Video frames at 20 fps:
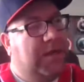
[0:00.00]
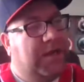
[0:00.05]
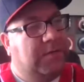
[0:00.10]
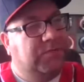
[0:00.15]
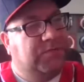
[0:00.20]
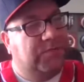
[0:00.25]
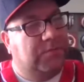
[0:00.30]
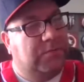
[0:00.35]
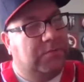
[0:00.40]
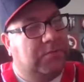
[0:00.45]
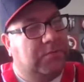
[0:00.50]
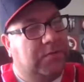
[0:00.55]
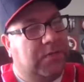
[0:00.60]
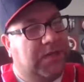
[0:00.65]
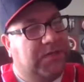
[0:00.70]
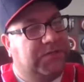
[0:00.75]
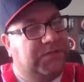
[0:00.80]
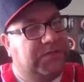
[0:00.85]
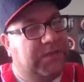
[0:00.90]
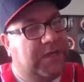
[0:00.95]
And
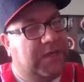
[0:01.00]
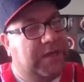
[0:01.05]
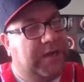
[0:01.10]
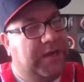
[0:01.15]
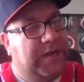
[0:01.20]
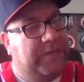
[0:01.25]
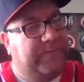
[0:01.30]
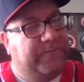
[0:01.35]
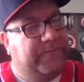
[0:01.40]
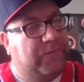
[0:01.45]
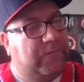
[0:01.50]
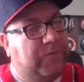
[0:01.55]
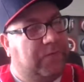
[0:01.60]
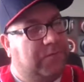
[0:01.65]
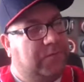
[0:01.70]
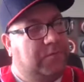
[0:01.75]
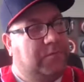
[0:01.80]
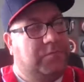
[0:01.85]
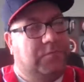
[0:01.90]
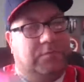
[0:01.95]
I just got a
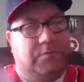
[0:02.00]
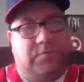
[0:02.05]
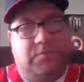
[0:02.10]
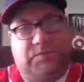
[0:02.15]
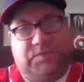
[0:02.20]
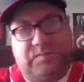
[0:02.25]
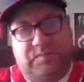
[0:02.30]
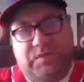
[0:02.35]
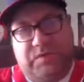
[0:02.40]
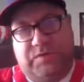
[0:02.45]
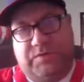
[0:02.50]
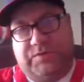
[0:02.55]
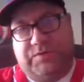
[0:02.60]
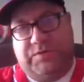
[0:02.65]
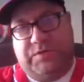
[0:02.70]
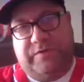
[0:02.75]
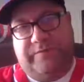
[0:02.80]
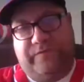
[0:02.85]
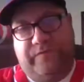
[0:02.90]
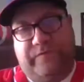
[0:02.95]
handful of some other
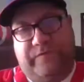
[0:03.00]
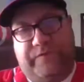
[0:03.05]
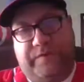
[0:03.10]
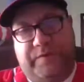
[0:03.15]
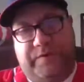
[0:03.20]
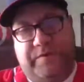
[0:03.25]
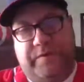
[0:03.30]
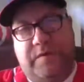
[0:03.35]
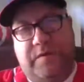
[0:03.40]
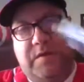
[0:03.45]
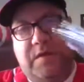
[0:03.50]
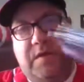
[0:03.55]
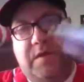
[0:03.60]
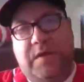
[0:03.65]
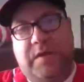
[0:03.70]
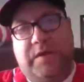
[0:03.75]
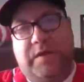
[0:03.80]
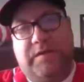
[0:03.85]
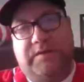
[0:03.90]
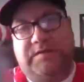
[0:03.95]
stuff over here.
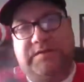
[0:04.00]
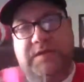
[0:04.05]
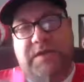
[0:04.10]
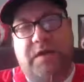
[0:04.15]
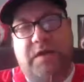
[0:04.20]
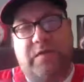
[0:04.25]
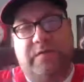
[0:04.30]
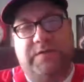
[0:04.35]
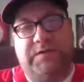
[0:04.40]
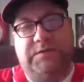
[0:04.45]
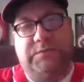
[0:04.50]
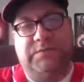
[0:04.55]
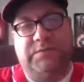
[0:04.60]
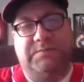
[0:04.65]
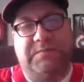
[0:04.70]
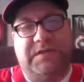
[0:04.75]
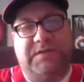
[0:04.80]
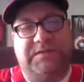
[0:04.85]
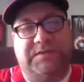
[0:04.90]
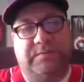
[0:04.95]
And let's say all this
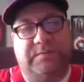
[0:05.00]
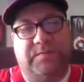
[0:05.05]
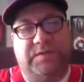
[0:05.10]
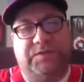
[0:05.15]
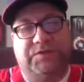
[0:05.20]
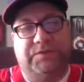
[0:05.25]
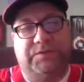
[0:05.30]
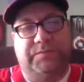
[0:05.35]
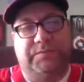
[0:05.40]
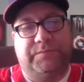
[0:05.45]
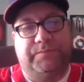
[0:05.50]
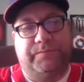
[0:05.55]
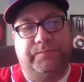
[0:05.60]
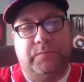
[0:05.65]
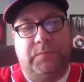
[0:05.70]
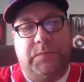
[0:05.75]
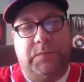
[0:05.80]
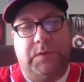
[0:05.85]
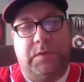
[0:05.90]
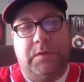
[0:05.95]
was my submission.
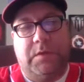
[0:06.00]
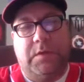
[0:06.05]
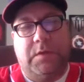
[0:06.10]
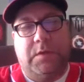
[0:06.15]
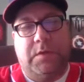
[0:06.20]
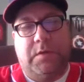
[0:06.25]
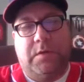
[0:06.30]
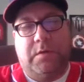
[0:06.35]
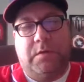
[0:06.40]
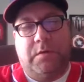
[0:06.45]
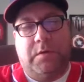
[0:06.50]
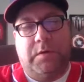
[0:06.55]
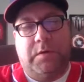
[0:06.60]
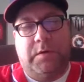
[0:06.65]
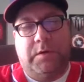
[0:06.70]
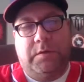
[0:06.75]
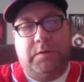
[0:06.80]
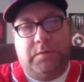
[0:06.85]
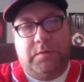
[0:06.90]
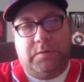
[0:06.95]
All
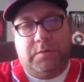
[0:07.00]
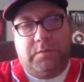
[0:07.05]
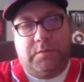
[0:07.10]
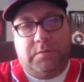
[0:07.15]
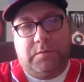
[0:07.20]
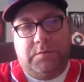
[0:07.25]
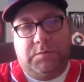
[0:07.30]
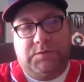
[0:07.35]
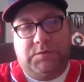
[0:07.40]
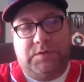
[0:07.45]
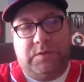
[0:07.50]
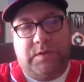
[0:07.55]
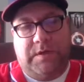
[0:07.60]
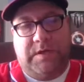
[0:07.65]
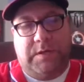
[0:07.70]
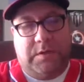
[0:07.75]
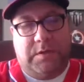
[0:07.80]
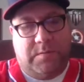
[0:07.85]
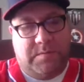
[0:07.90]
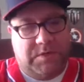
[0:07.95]
right. So
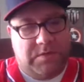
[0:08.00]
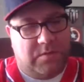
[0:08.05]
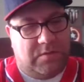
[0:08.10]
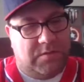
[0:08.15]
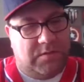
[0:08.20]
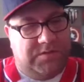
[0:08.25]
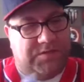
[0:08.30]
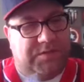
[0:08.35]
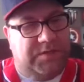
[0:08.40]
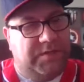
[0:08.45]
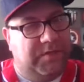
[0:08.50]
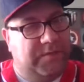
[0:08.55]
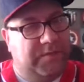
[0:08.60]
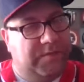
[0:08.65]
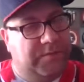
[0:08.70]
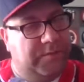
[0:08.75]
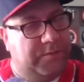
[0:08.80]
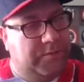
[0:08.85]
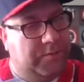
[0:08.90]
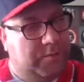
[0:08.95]
I get all my cards
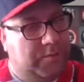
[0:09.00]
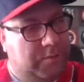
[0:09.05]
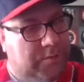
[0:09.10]
together.